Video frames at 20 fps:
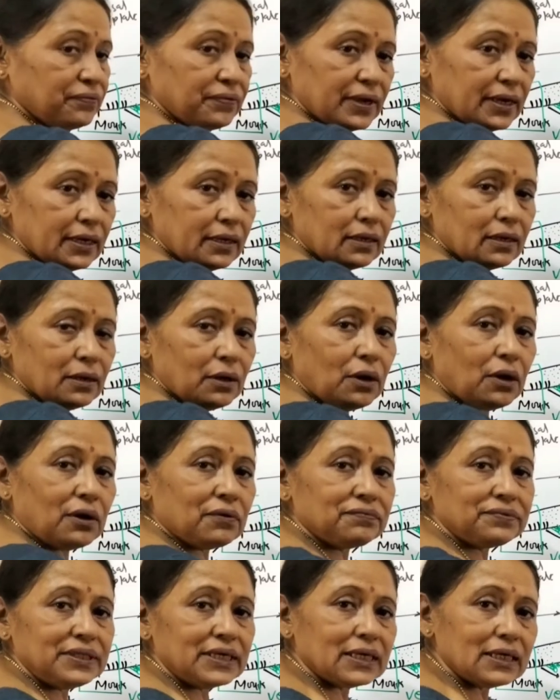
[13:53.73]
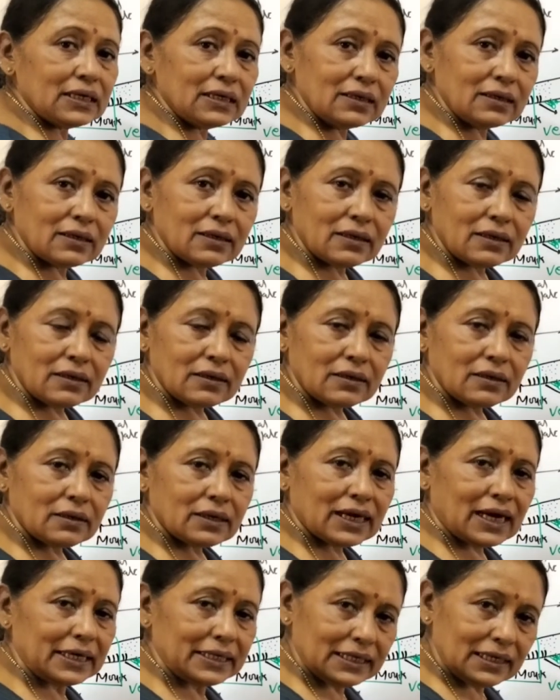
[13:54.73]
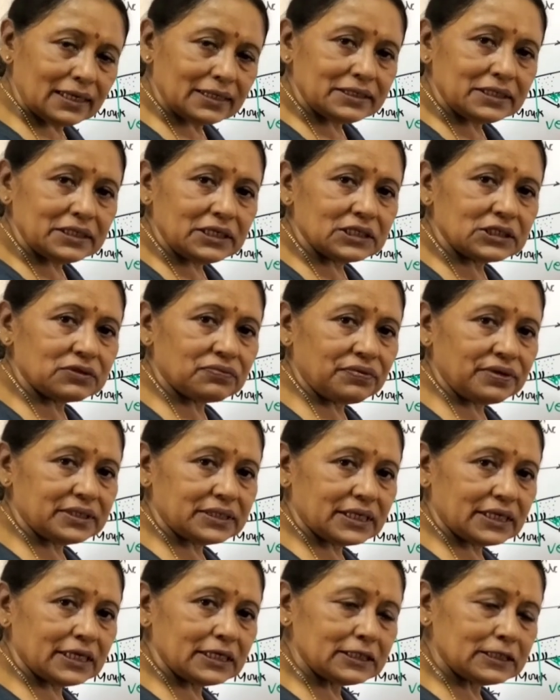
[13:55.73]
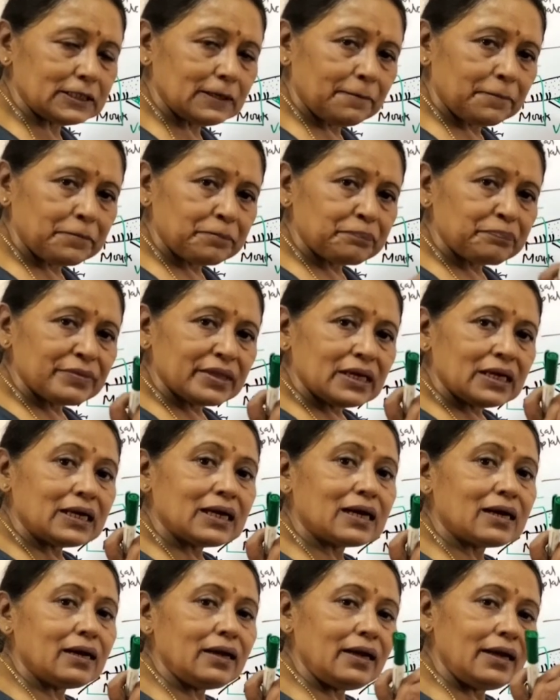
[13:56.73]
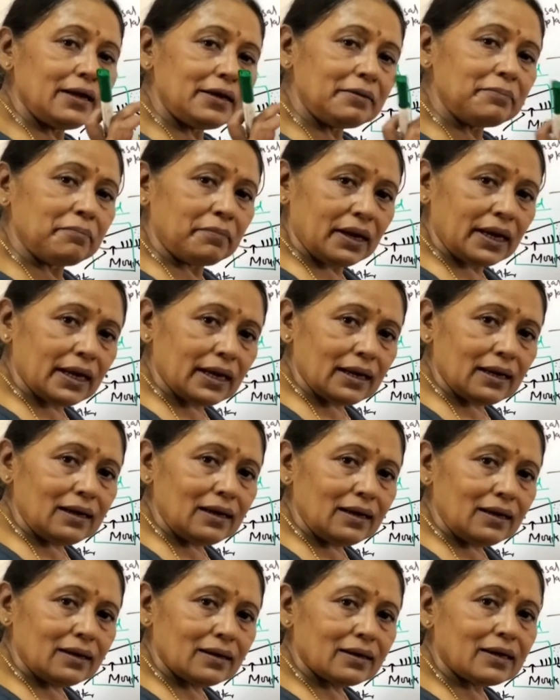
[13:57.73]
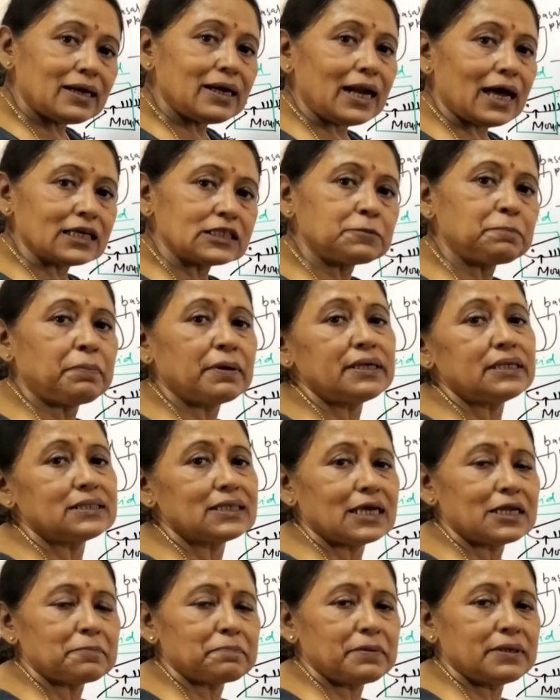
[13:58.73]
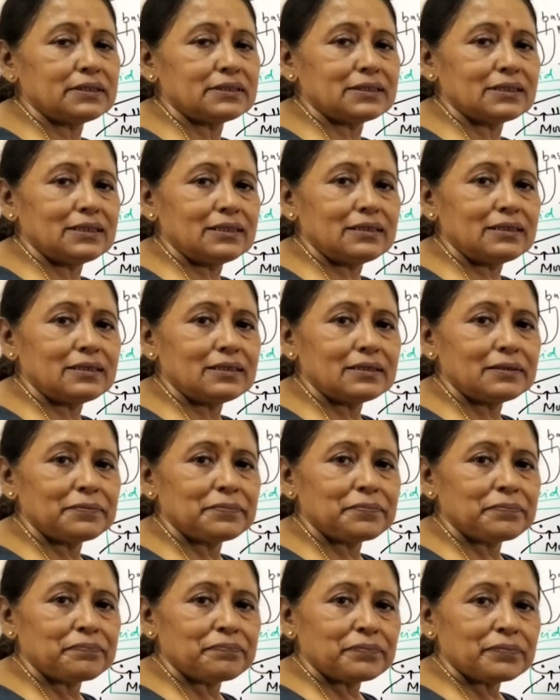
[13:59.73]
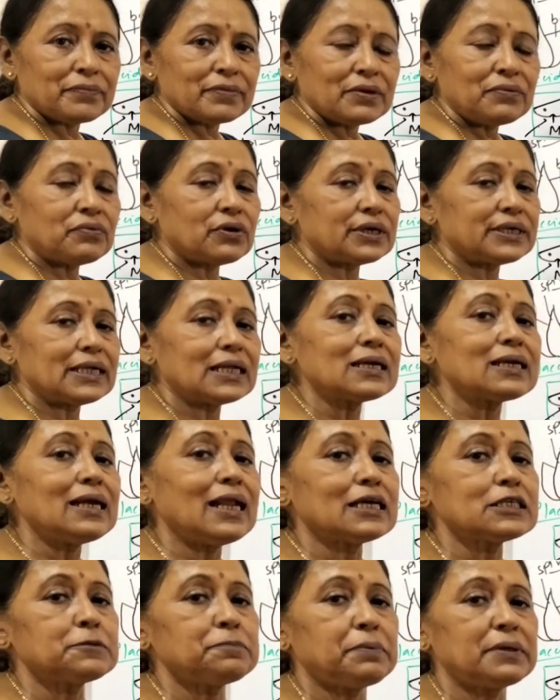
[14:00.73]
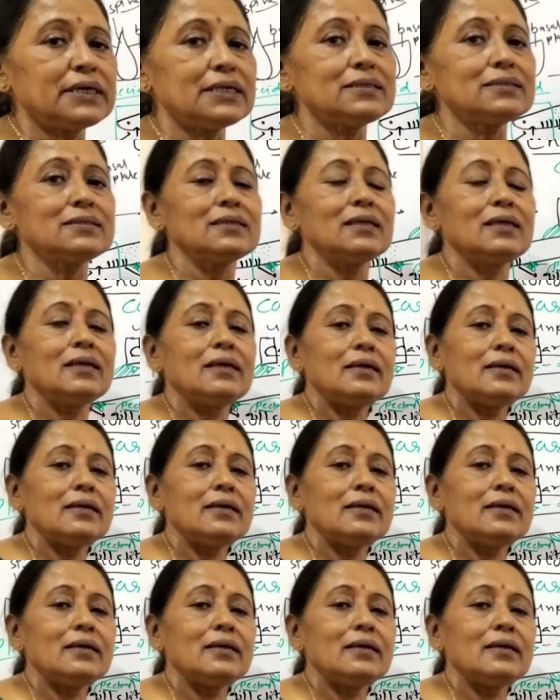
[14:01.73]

fin of the cartilaginous fishes in male claspers are present. What are claspers?